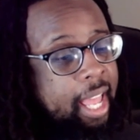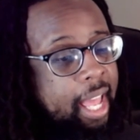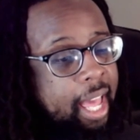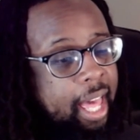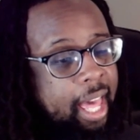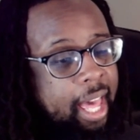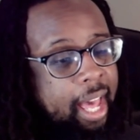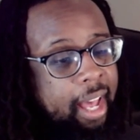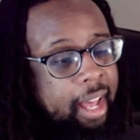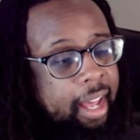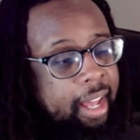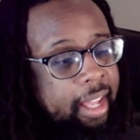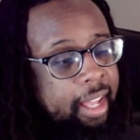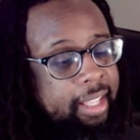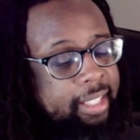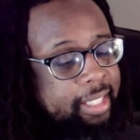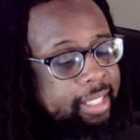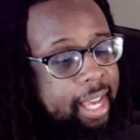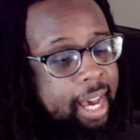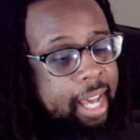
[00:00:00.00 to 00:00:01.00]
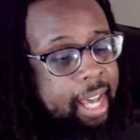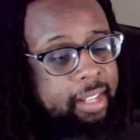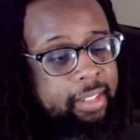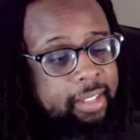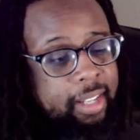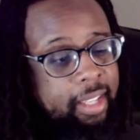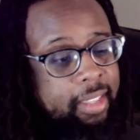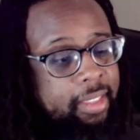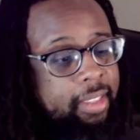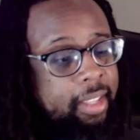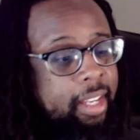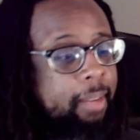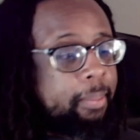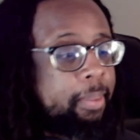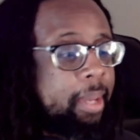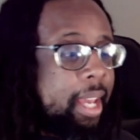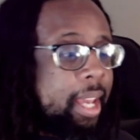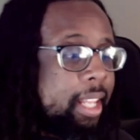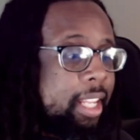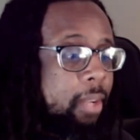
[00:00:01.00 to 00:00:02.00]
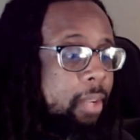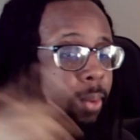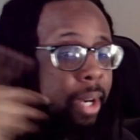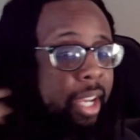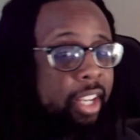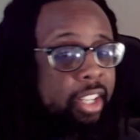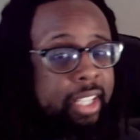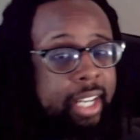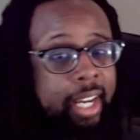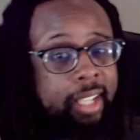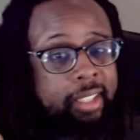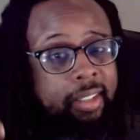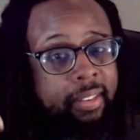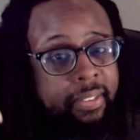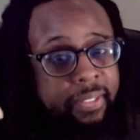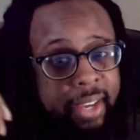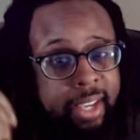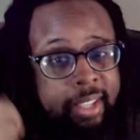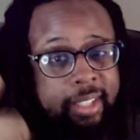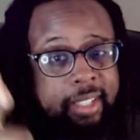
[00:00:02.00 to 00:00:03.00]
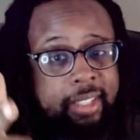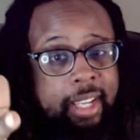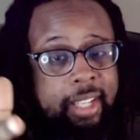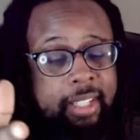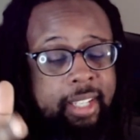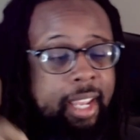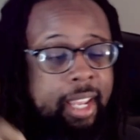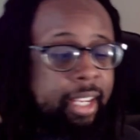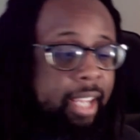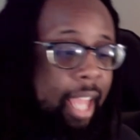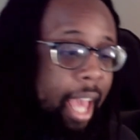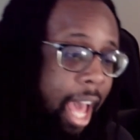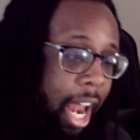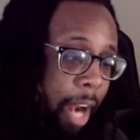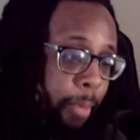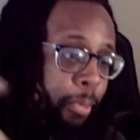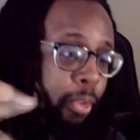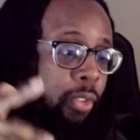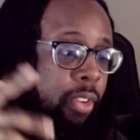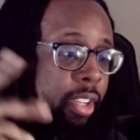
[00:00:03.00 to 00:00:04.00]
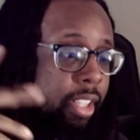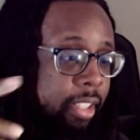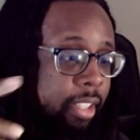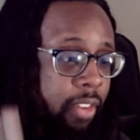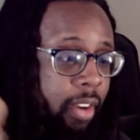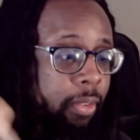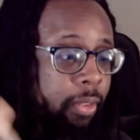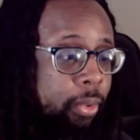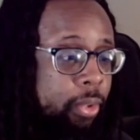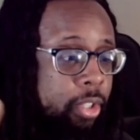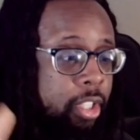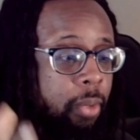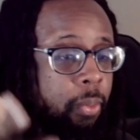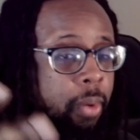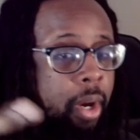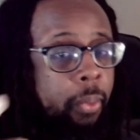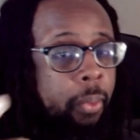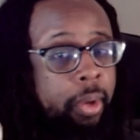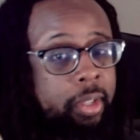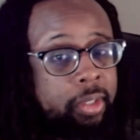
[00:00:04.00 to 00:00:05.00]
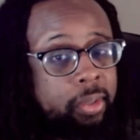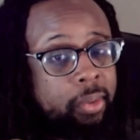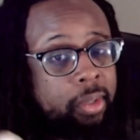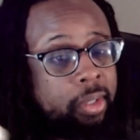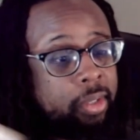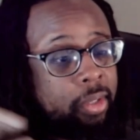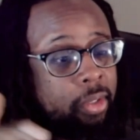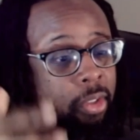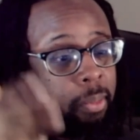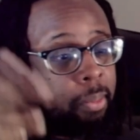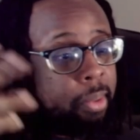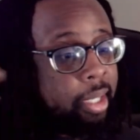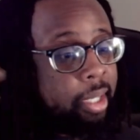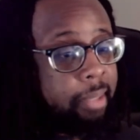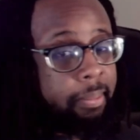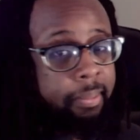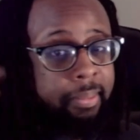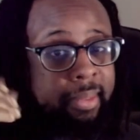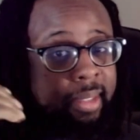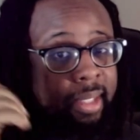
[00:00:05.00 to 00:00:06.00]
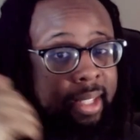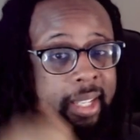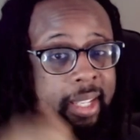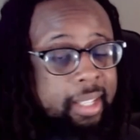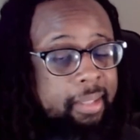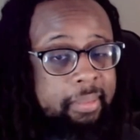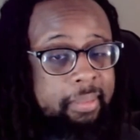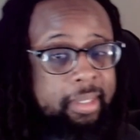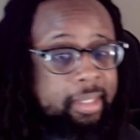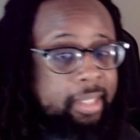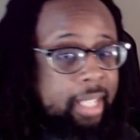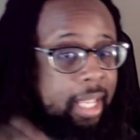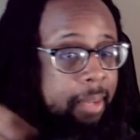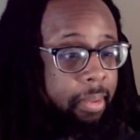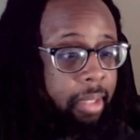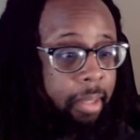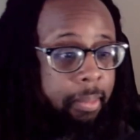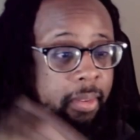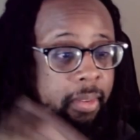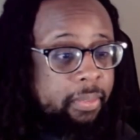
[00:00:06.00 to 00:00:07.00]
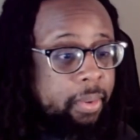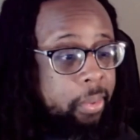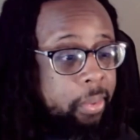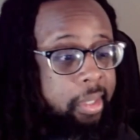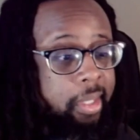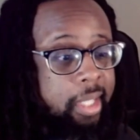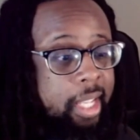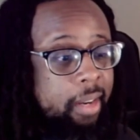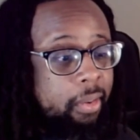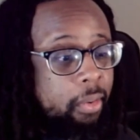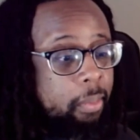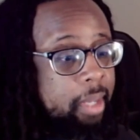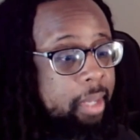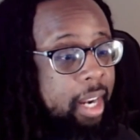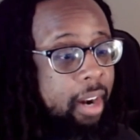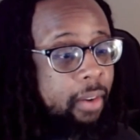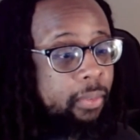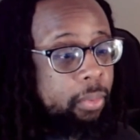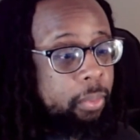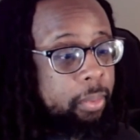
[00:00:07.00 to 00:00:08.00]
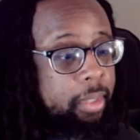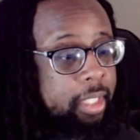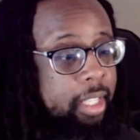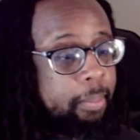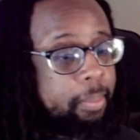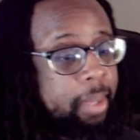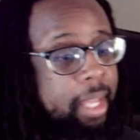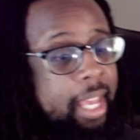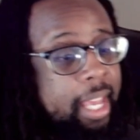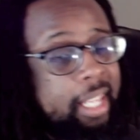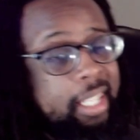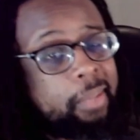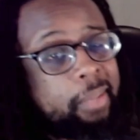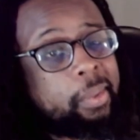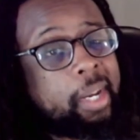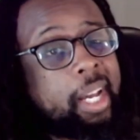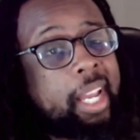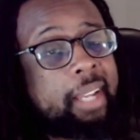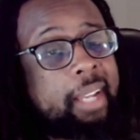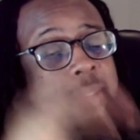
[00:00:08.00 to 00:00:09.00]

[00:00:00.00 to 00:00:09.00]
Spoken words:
my side or anything. But anyway, shout out to Face of Nation, Honorable Revolution, what I was going to do, but same some of the folks in that group kind of ruined it. But anyway,